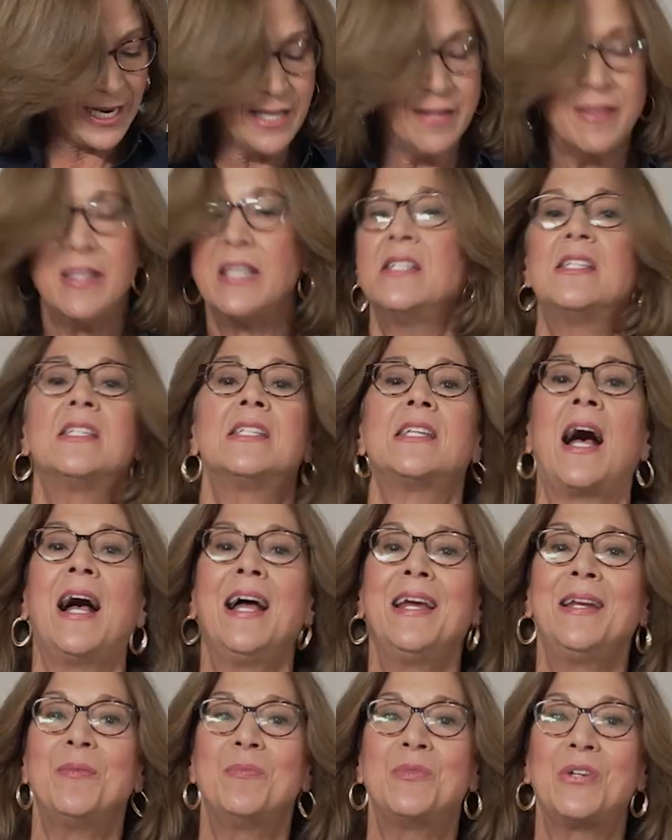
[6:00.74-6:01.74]
to take these
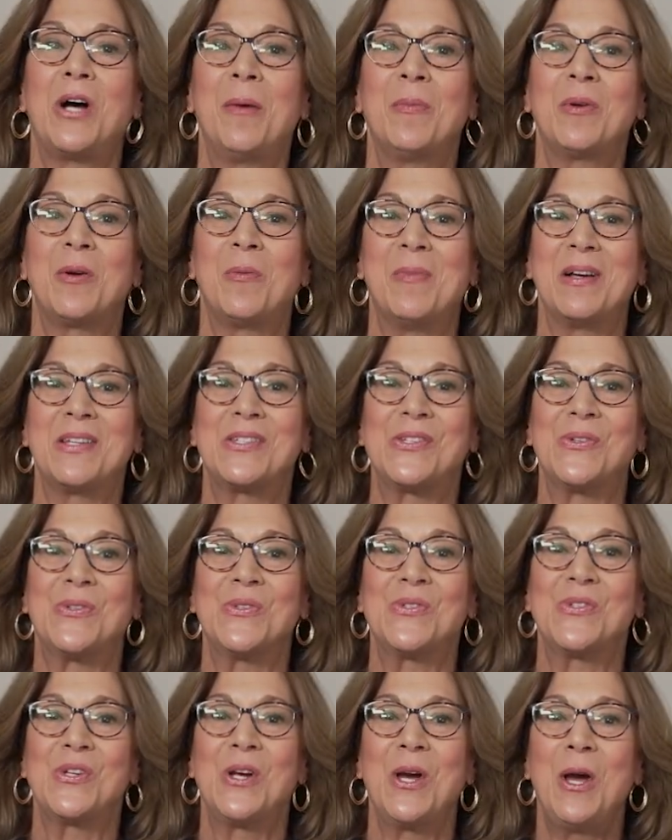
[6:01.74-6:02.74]
side abdominal
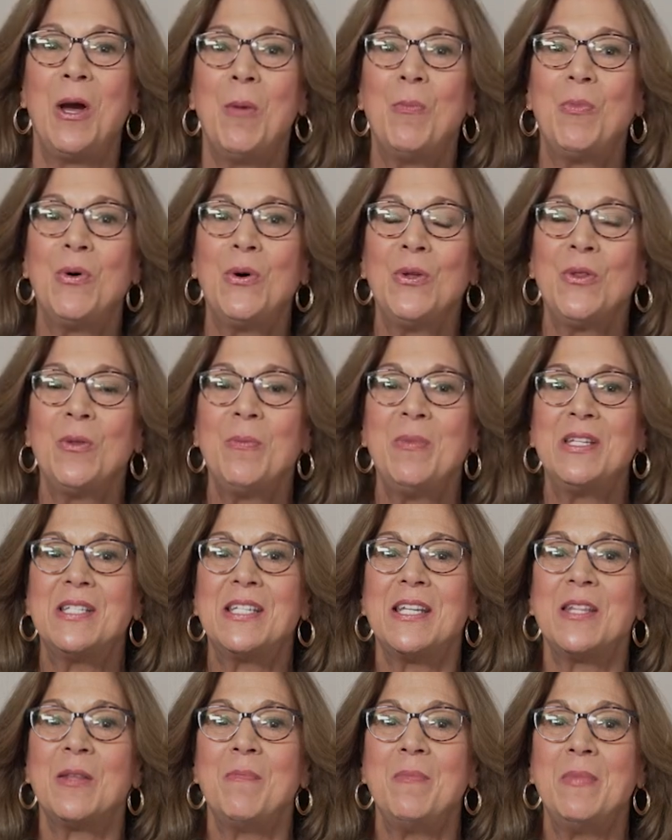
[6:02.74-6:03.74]
muscles, pull them
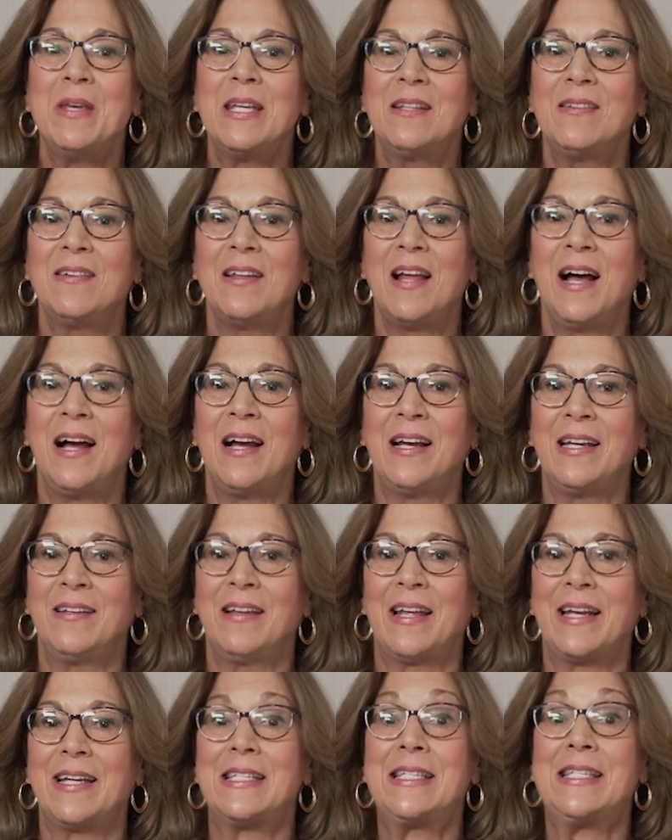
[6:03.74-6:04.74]
into the
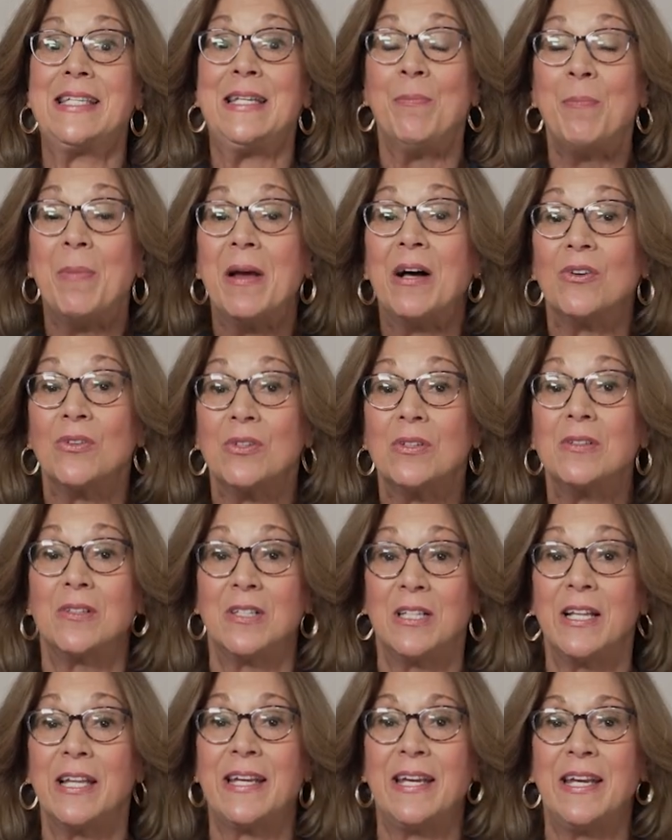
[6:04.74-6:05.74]
midline like a
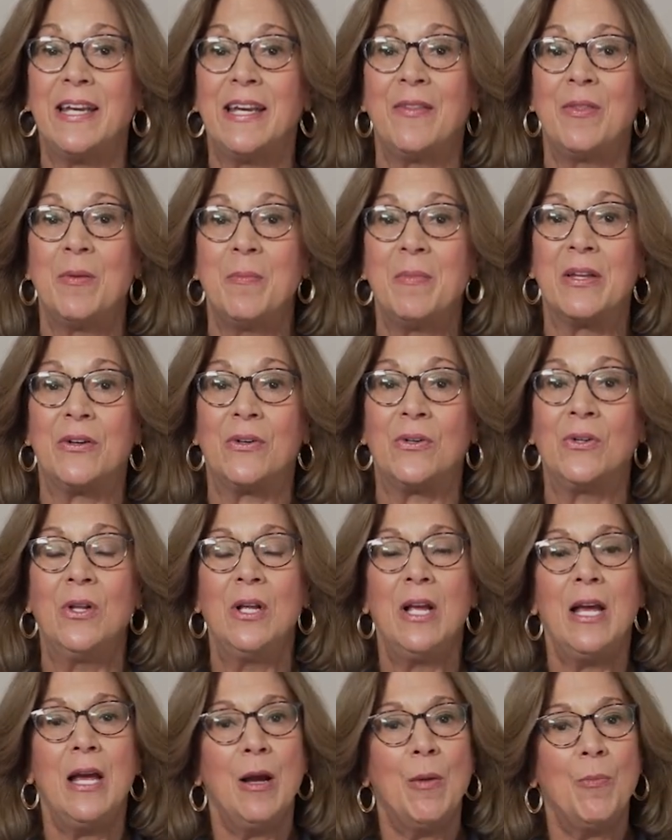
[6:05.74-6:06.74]
seatbelt clicking in the
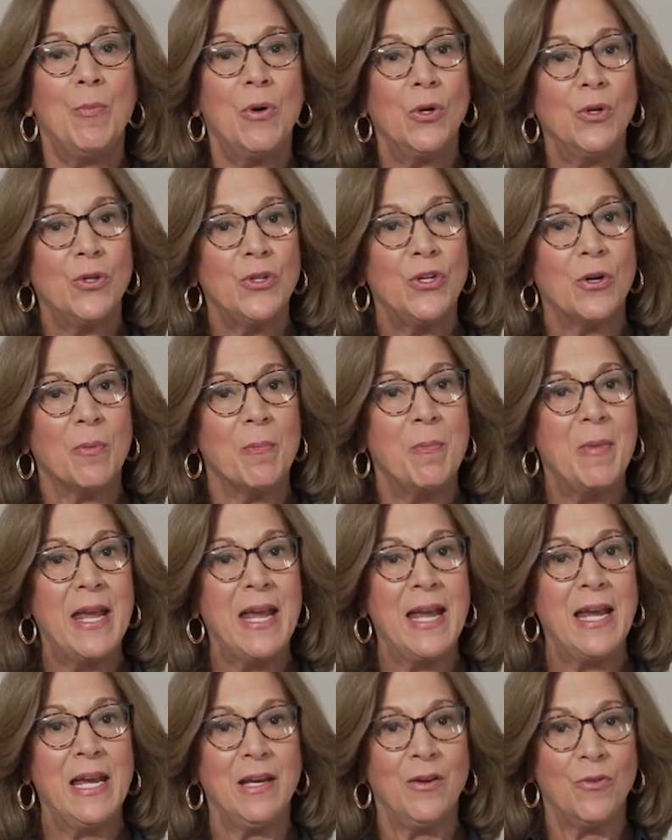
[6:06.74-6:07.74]
middle. Pull your
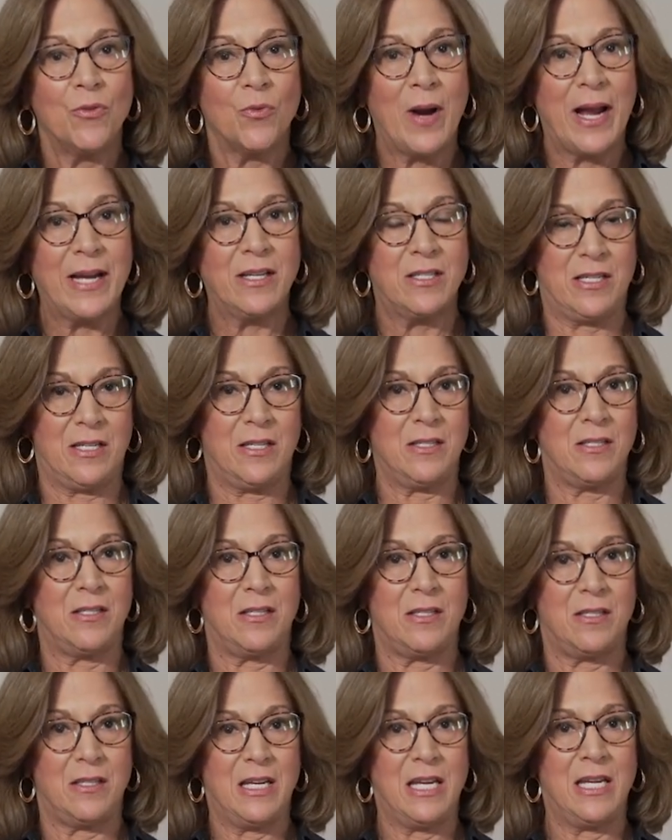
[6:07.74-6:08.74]
main
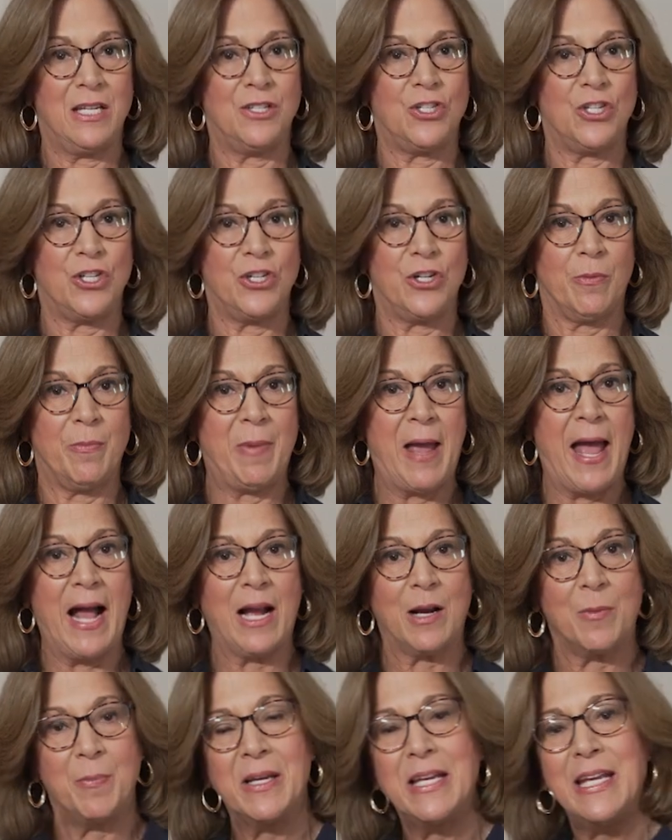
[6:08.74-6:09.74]
rectus into your
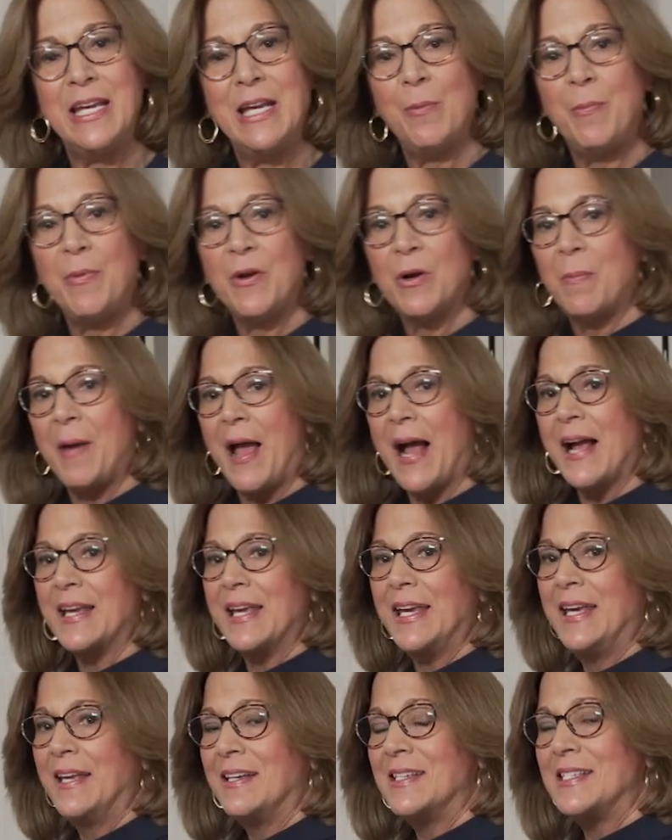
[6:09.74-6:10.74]
back, but keep your
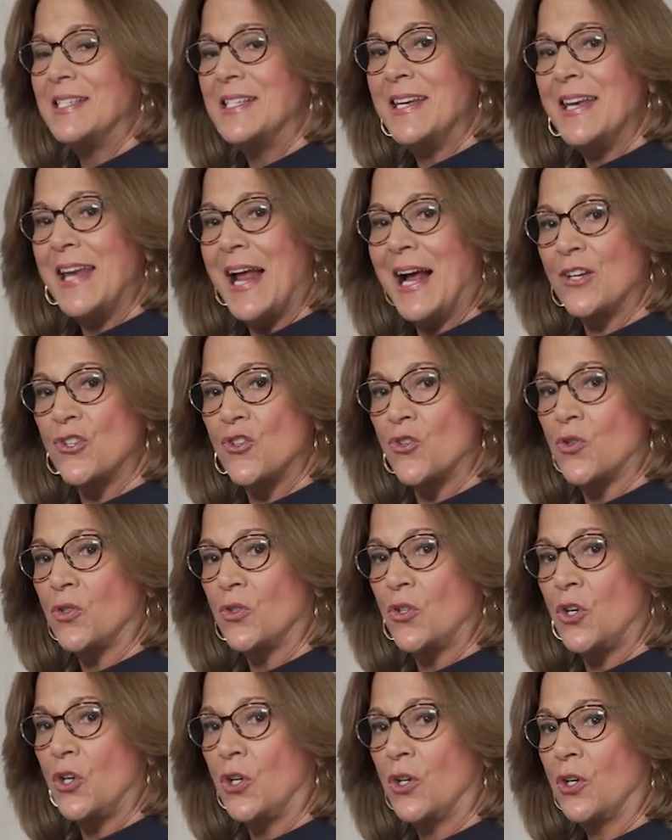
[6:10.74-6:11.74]
back in its
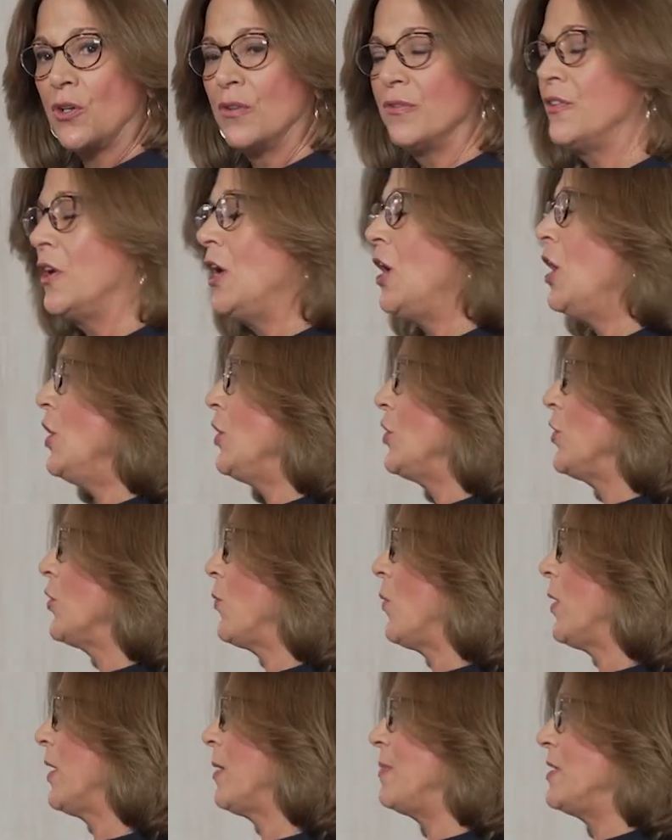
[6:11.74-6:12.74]
natural curve.
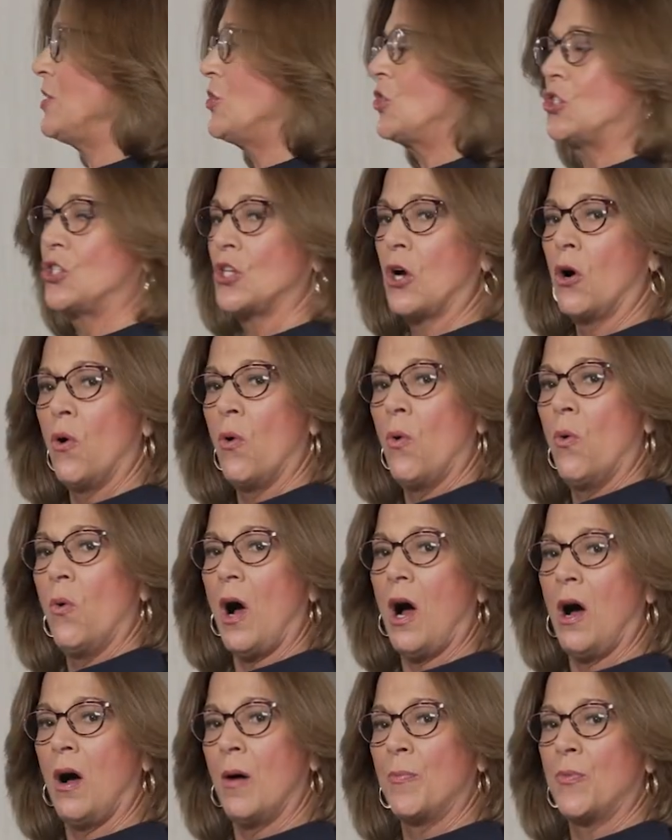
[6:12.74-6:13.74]
You don't want to be
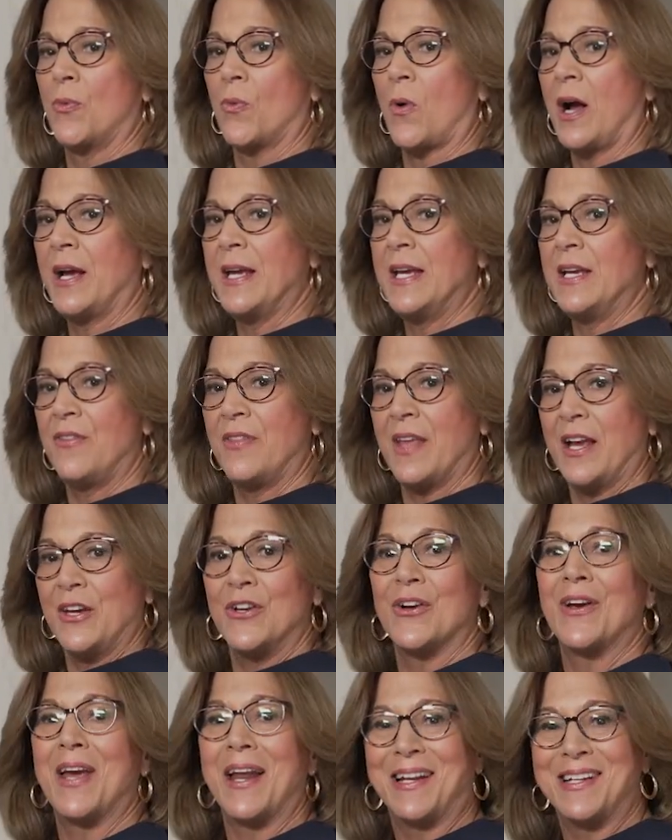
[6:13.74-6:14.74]
so upright
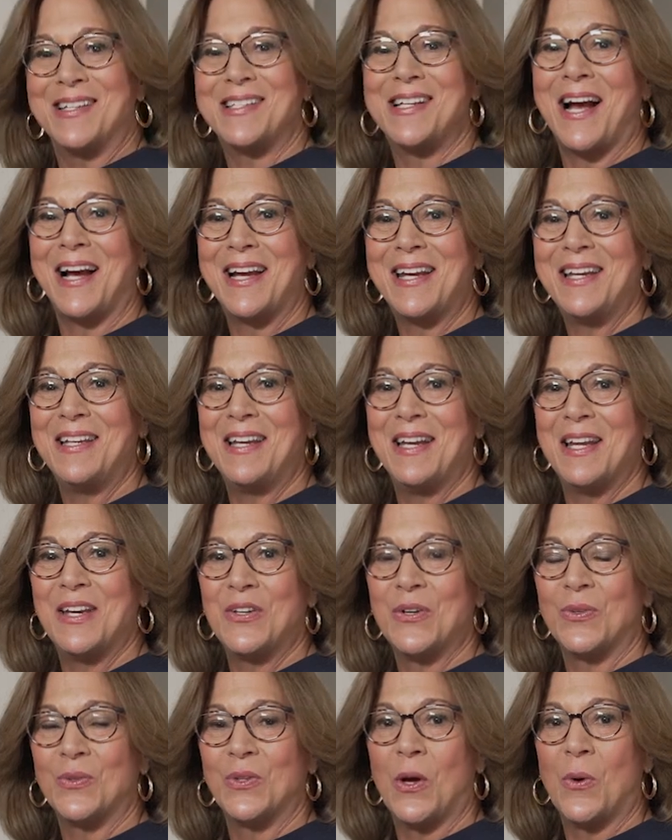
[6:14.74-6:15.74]
that you're getting tight
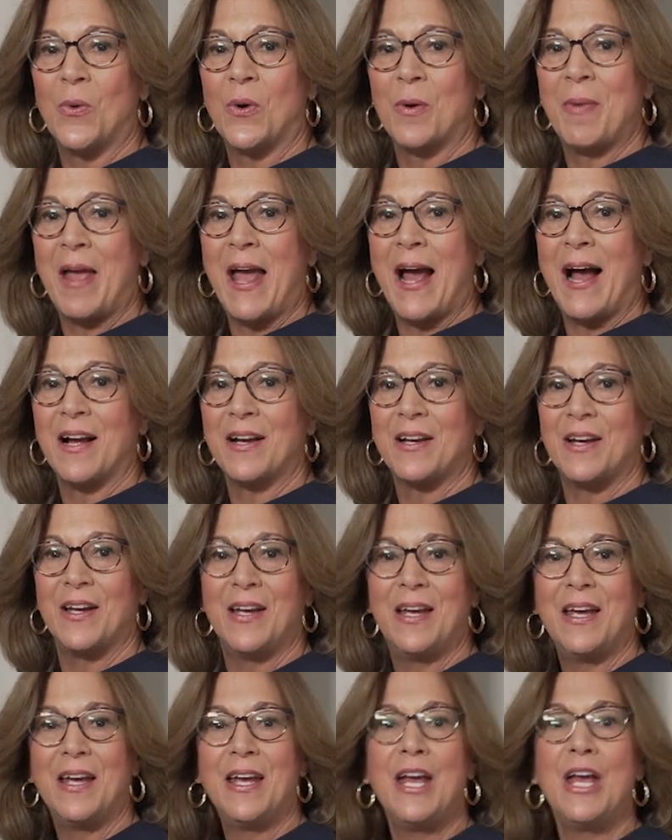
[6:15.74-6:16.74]
in your lower back.